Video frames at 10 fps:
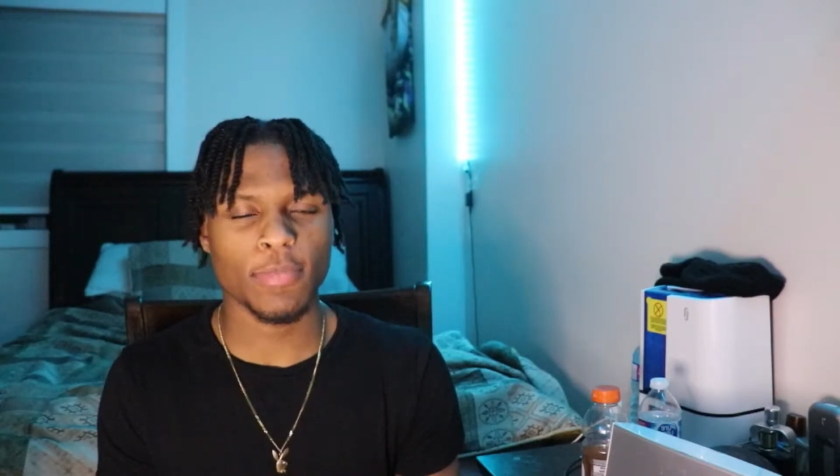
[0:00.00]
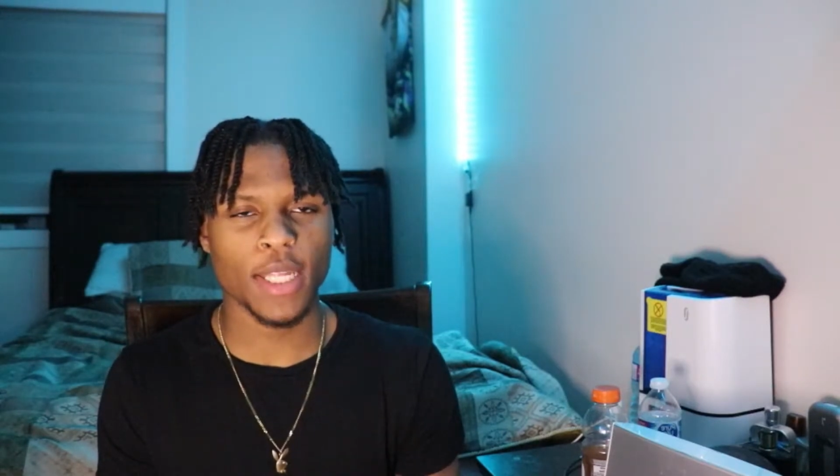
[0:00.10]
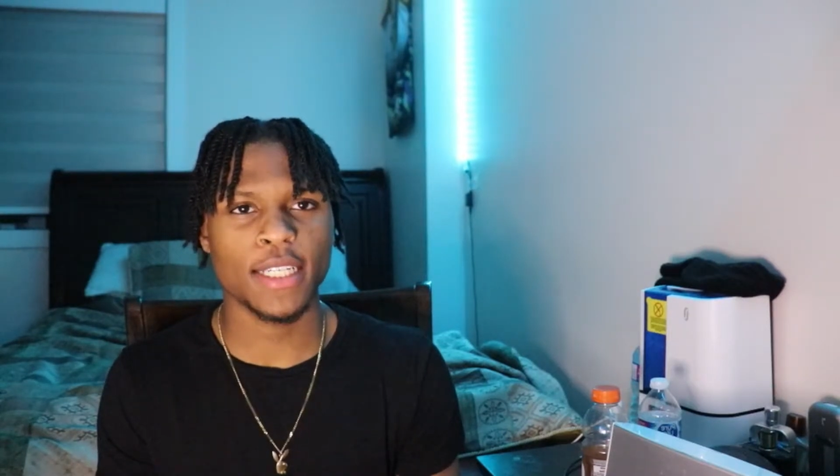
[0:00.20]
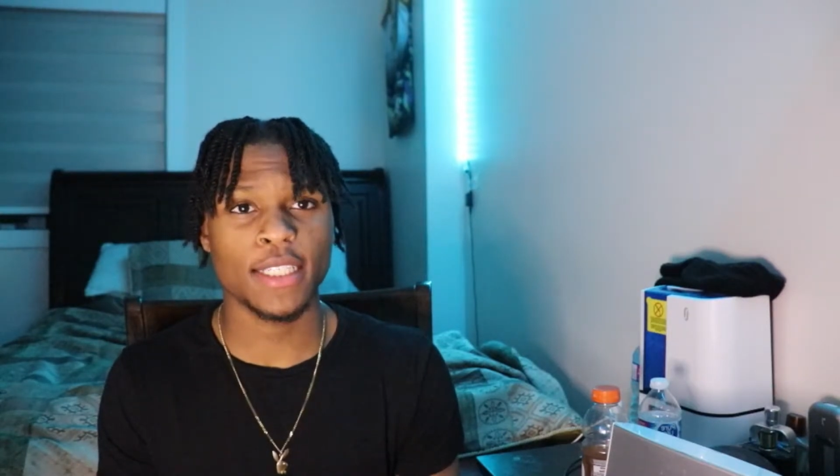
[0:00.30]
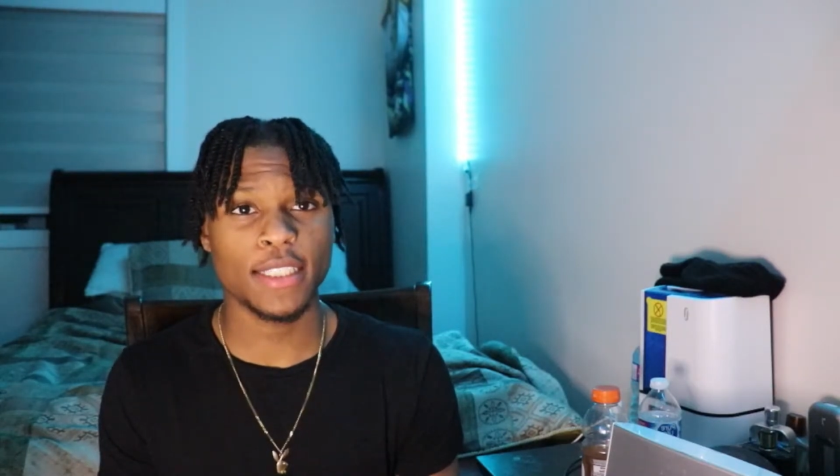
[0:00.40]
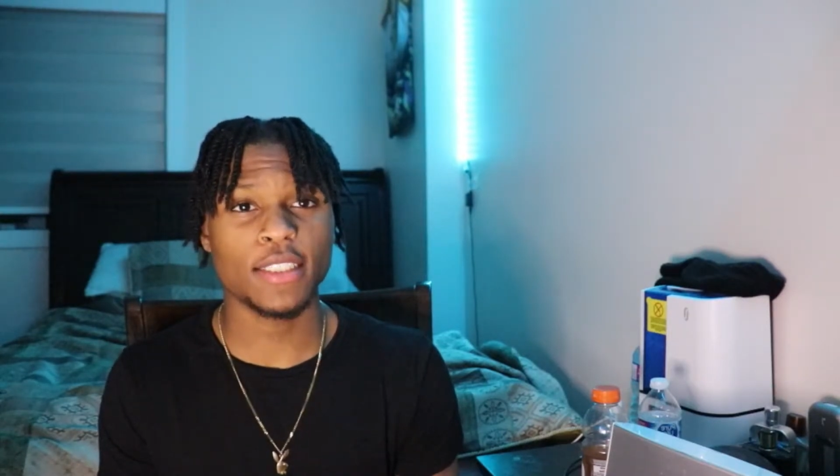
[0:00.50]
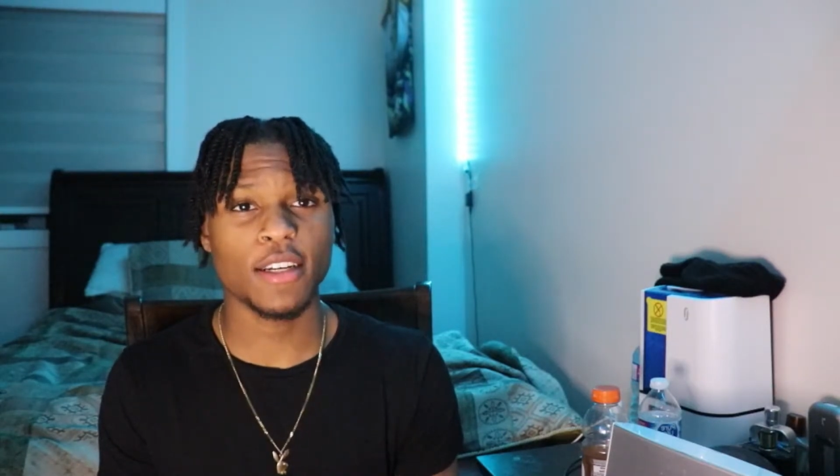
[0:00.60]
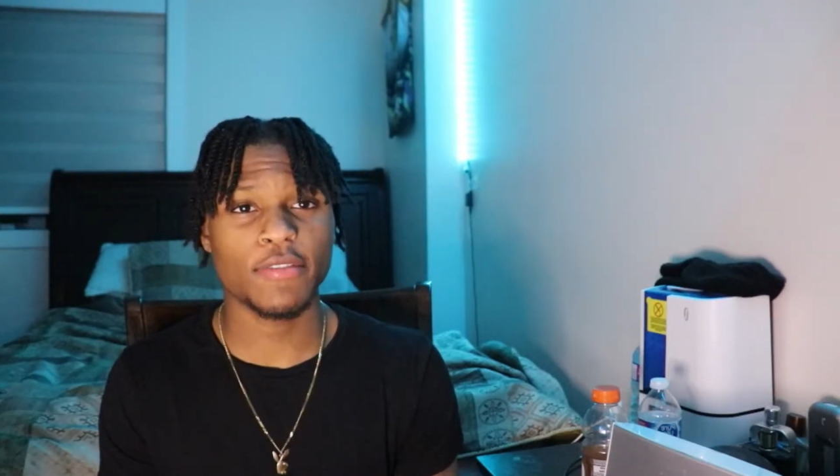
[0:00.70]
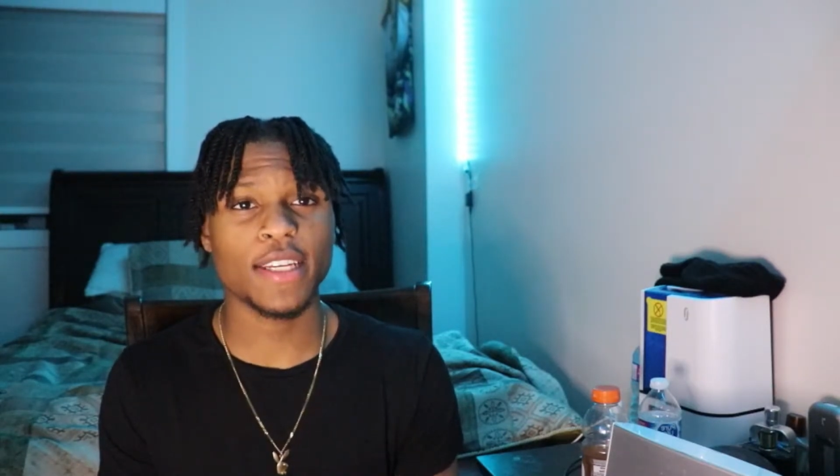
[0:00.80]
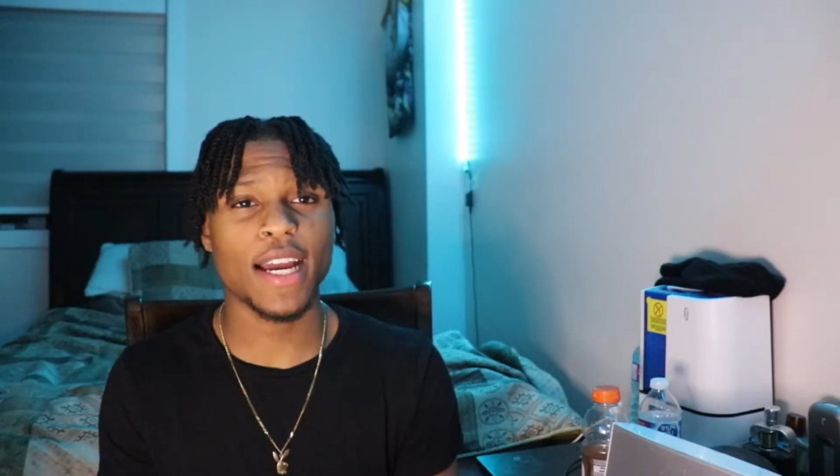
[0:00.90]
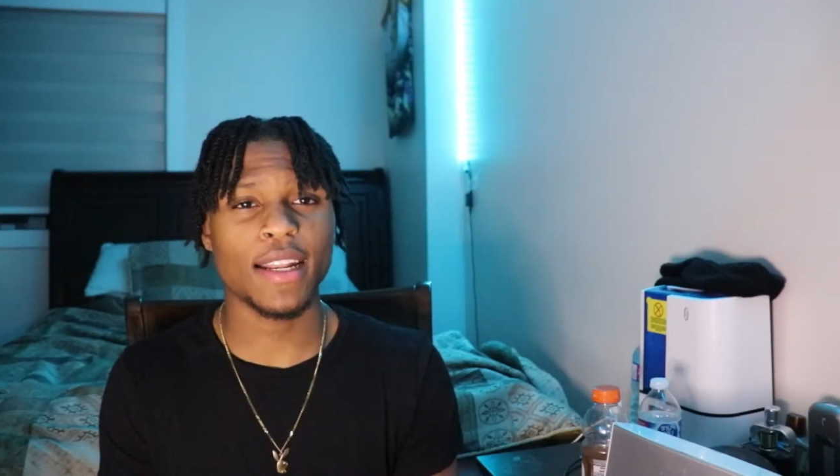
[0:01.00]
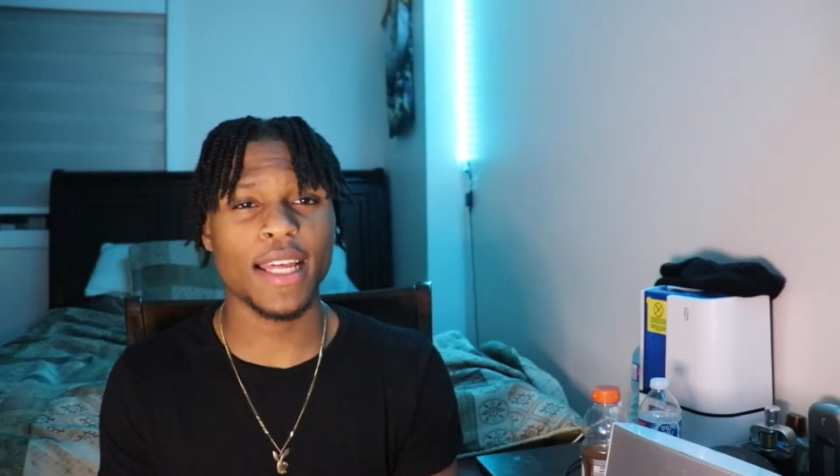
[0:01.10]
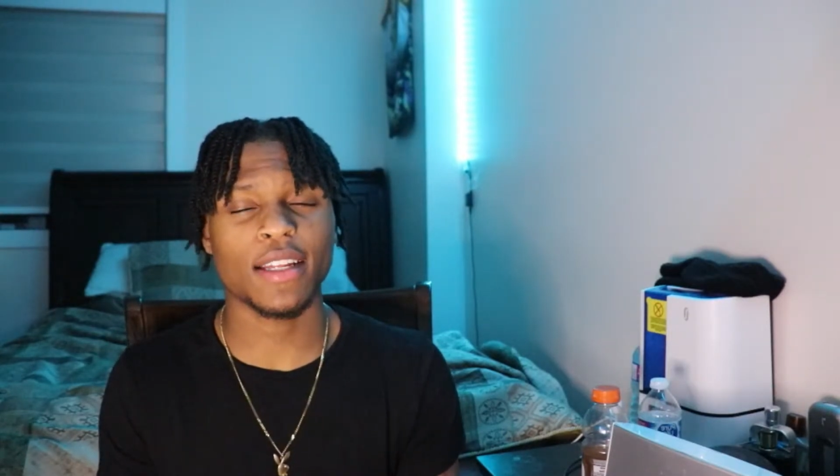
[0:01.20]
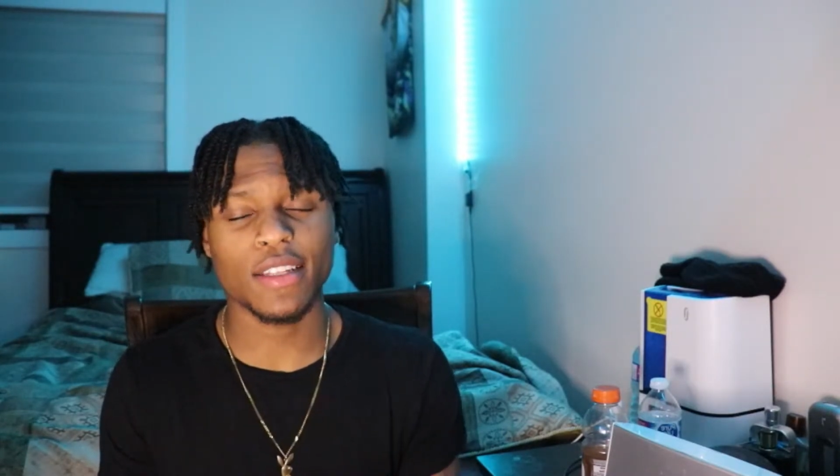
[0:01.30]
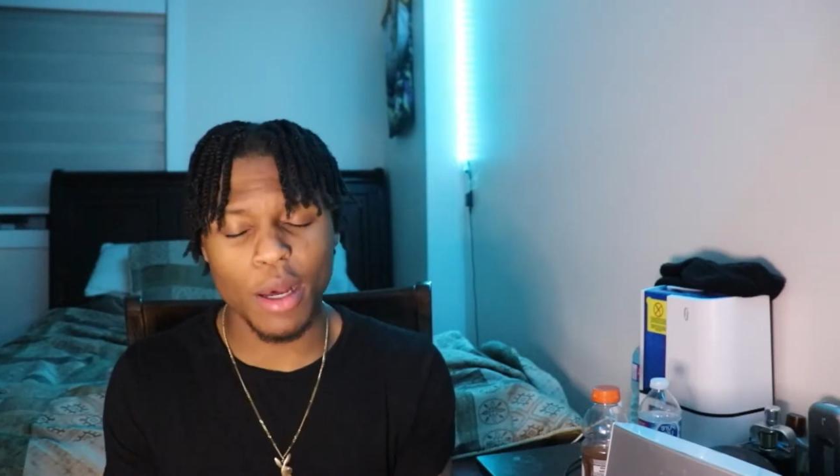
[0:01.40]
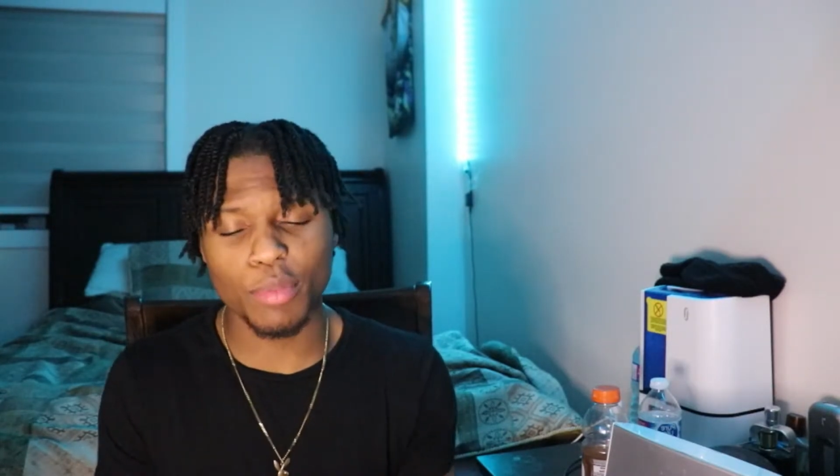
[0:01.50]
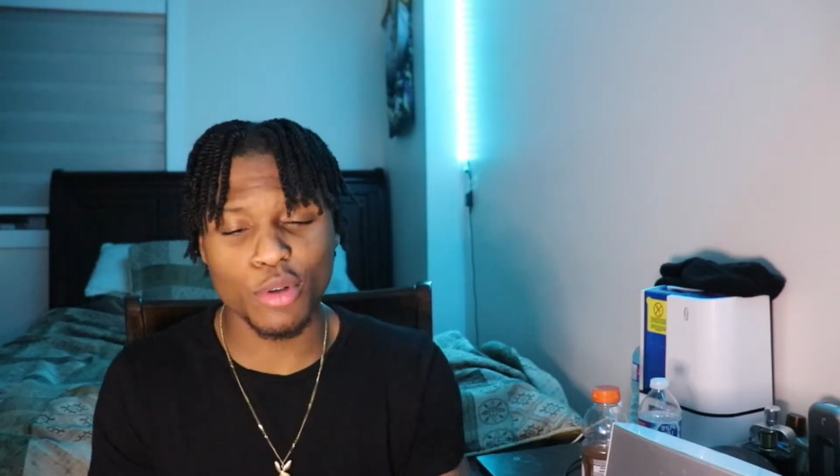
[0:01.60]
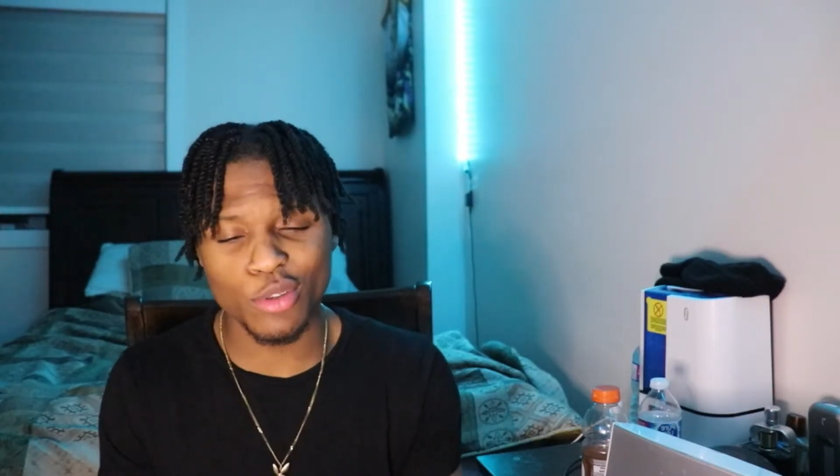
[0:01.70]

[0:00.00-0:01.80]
He's tough. He got like a couple